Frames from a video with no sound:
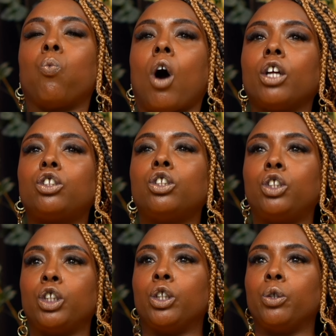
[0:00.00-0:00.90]
what
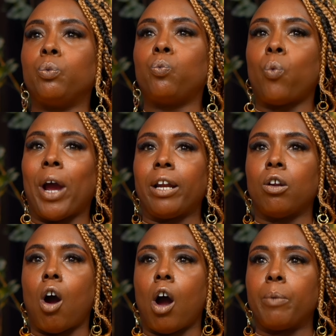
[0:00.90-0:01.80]
to do
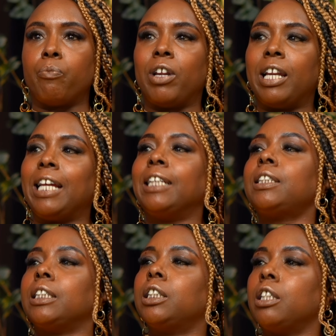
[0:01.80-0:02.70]
when I'm
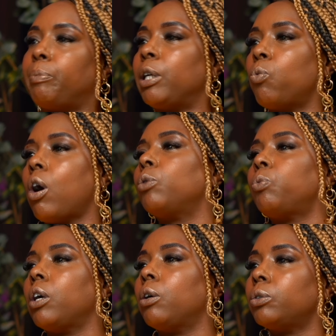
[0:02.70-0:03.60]
released into the big
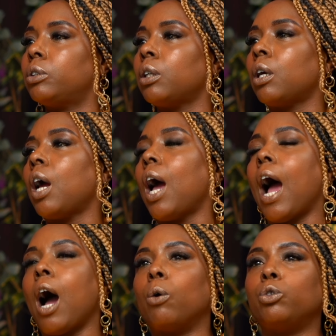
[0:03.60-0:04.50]
wild world. Right.
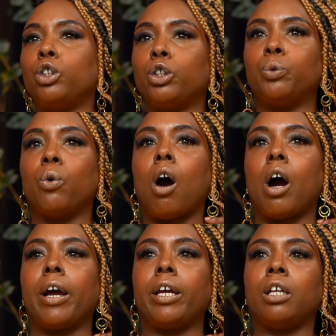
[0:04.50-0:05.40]
How do
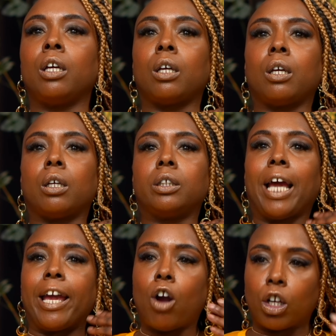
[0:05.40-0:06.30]
I
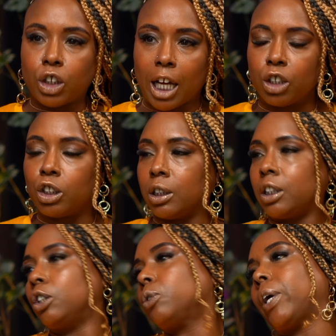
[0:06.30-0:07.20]
take on challenging
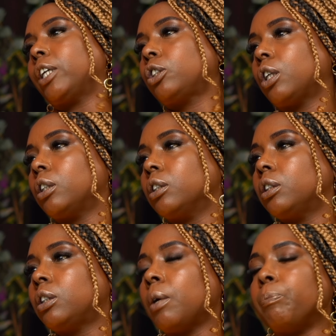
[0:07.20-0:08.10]
situations?
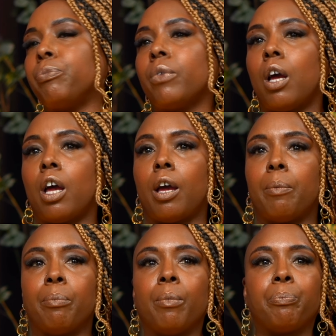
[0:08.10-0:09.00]
Yeah.
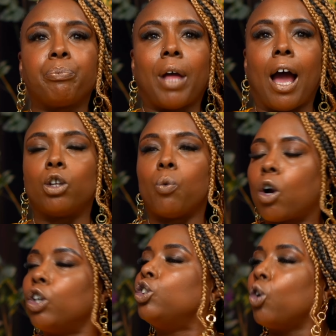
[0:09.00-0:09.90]
Um, how do
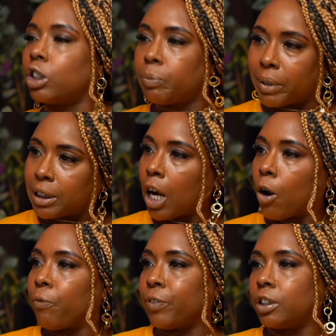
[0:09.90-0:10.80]
I conduct
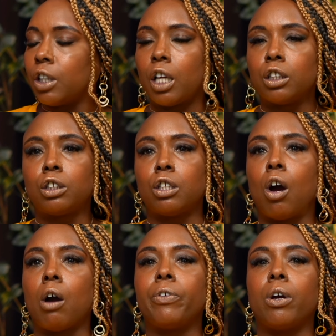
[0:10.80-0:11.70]
myself yeah. in certain
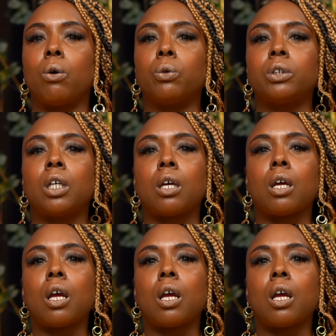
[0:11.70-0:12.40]
scenarios?